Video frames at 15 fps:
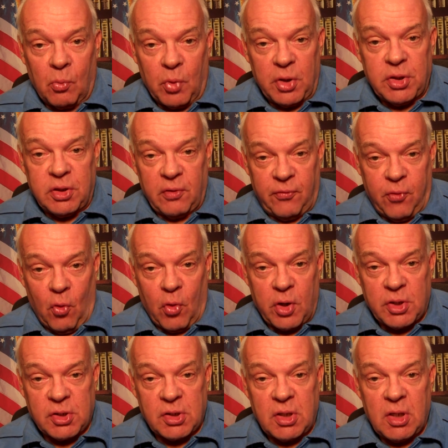with the
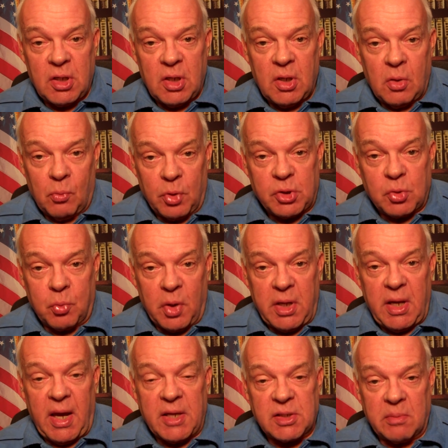force which
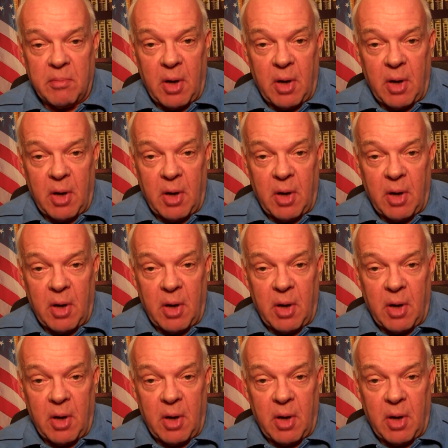we as